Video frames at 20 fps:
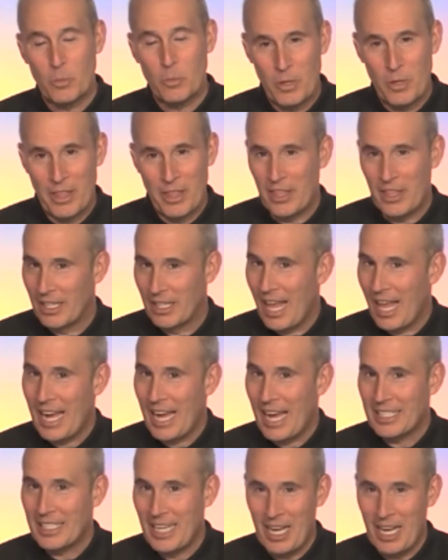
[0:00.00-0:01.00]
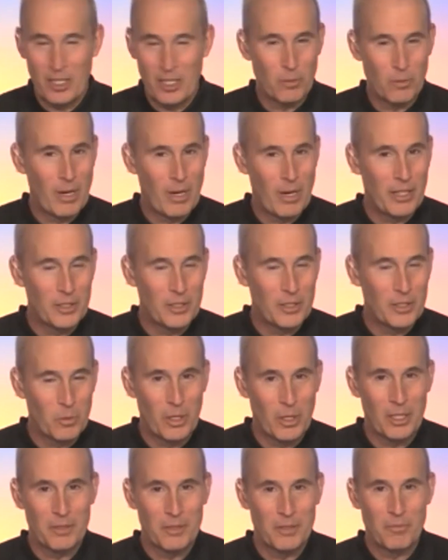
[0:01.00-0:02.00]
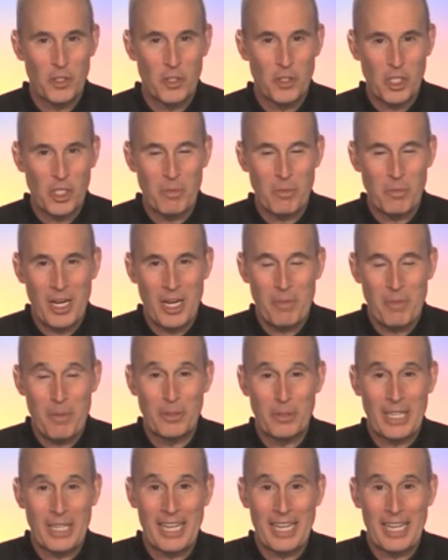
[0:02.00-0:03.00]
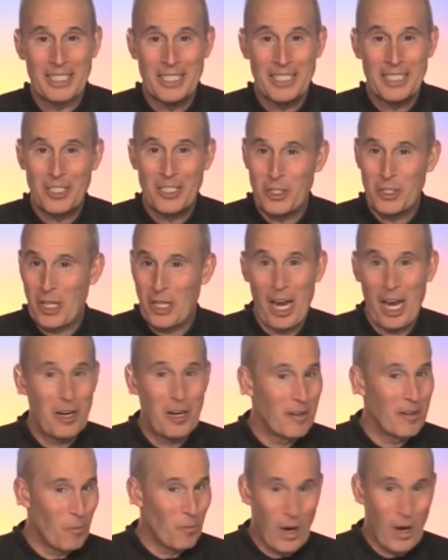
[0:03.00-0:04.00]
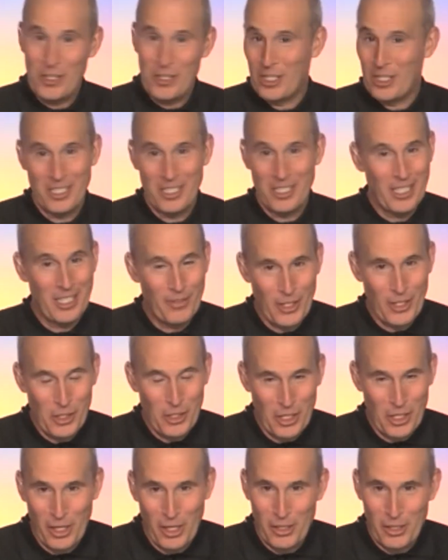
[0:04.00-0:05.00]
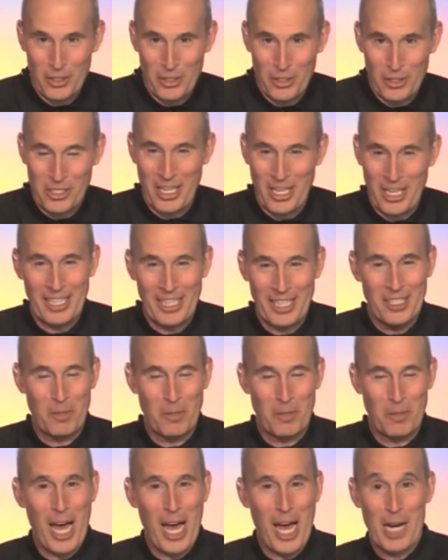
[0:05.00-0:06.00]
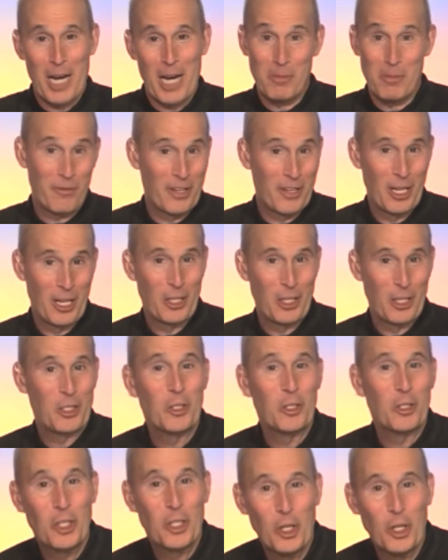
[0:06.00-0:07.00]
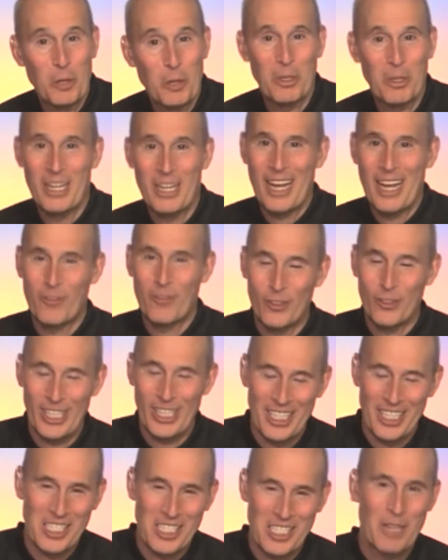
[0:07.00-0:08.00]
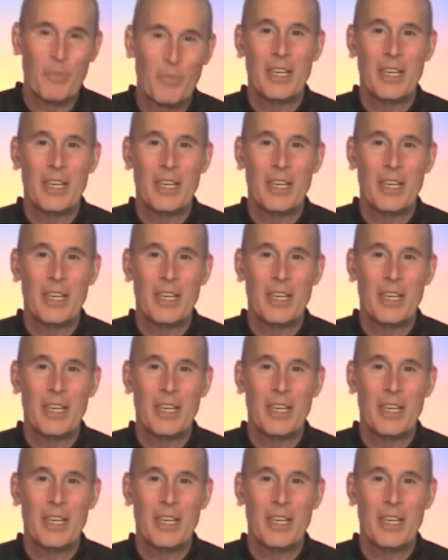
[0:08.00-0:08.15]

with the lockdown around the world, so many people got tired of watching TV shows. They got to the bottom of YouTube or Netflix,